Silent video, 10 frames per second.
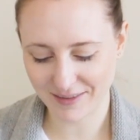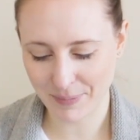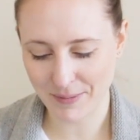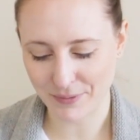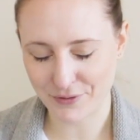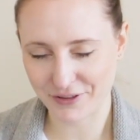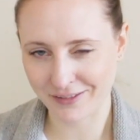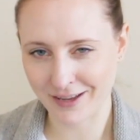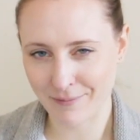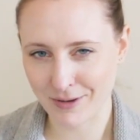people
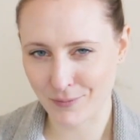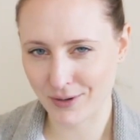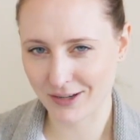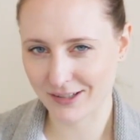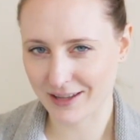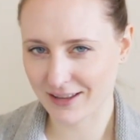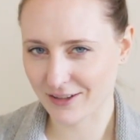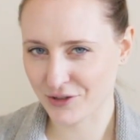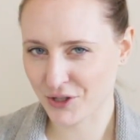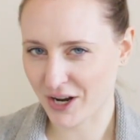look at me weird, like
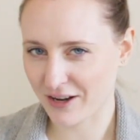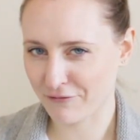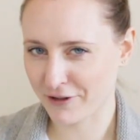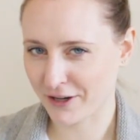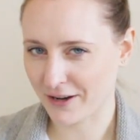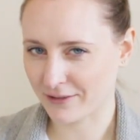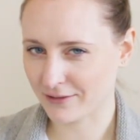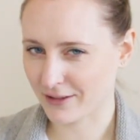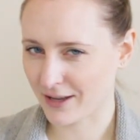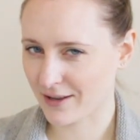they're trying to figure
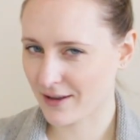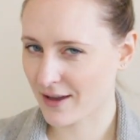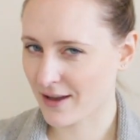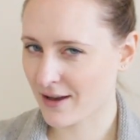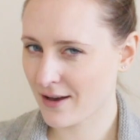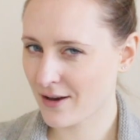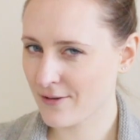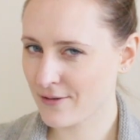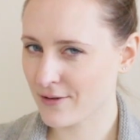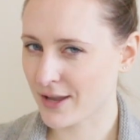out, like,
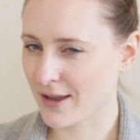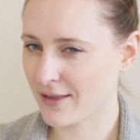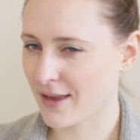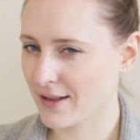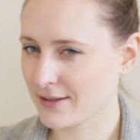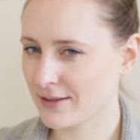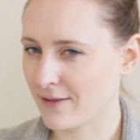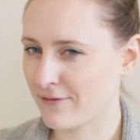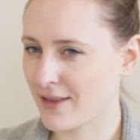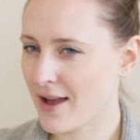how, okay,
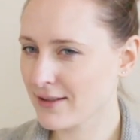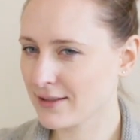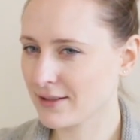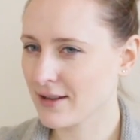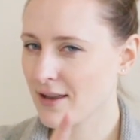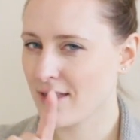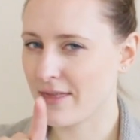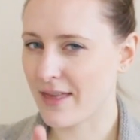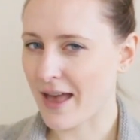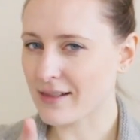if that's
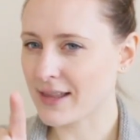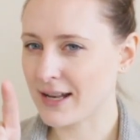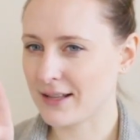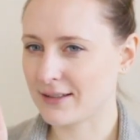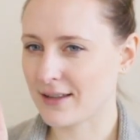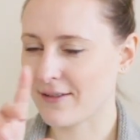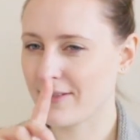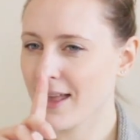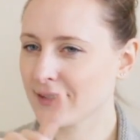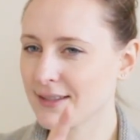
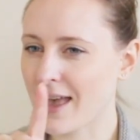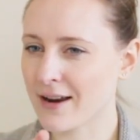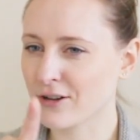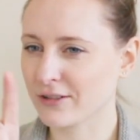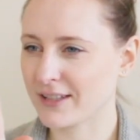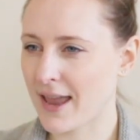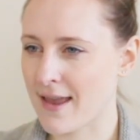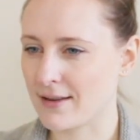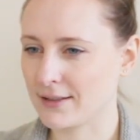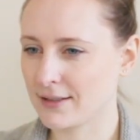that girl's
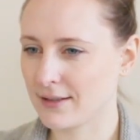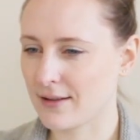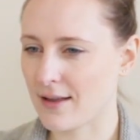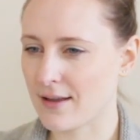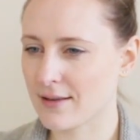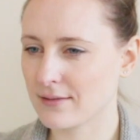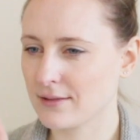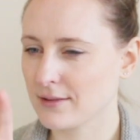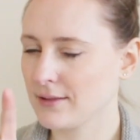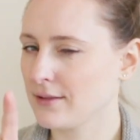aunt, like,
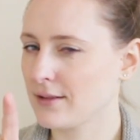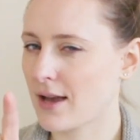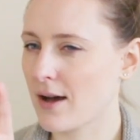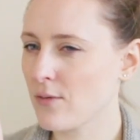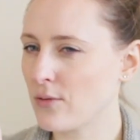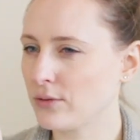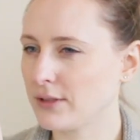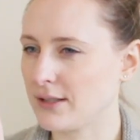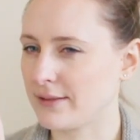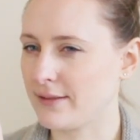how
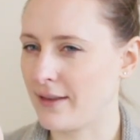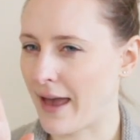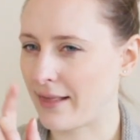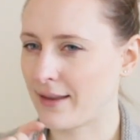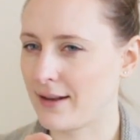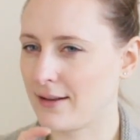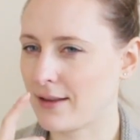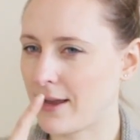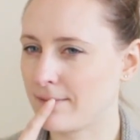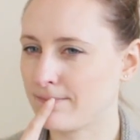old is that lady?
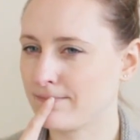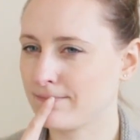Like,